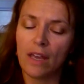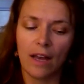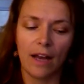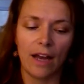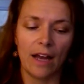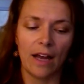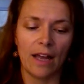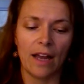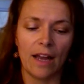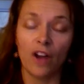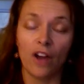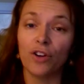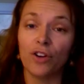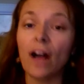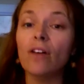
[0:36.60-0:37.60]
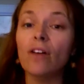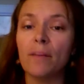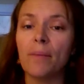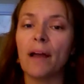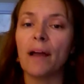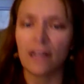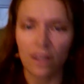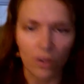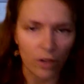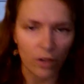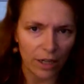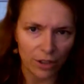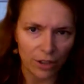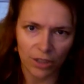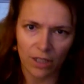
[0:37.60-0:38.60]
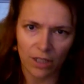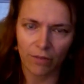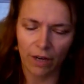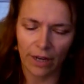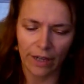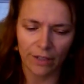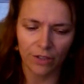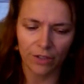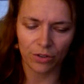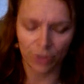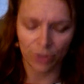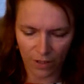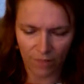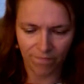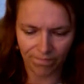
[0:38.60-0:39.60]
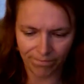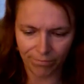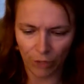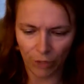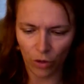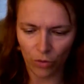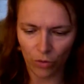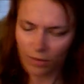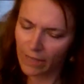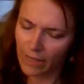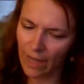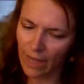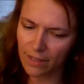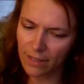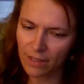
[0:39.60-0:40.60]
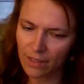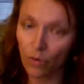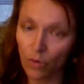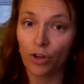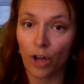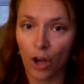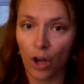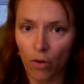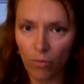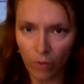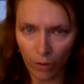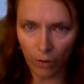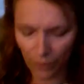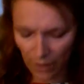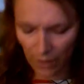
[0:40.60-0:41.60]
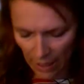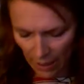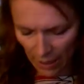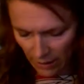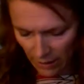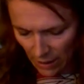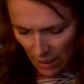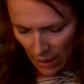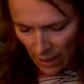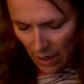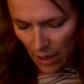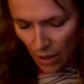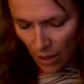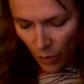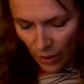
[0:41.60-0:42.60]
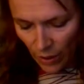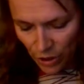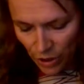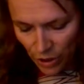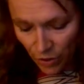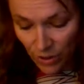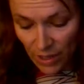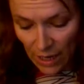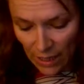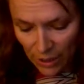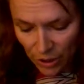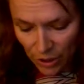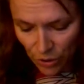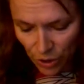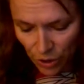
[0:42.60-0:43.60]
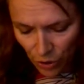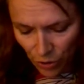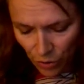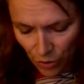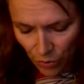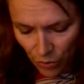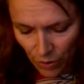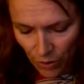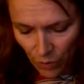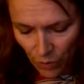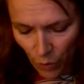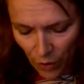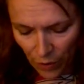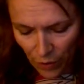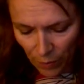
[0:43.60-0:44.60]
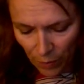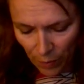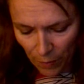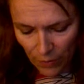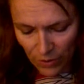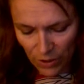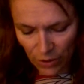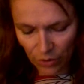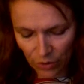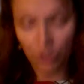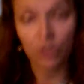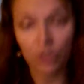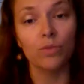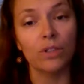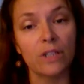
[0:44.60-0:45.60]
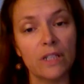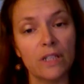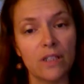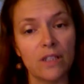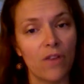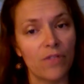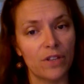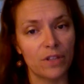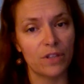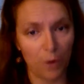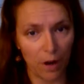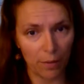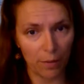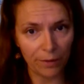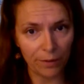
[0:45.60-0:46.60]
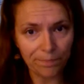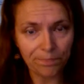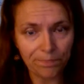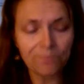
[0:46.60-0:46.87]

And on your outline packet, you can actually write or just note yes or no, hopefully yes. Question or stock issue 2, will the proposed solution really solve this problem?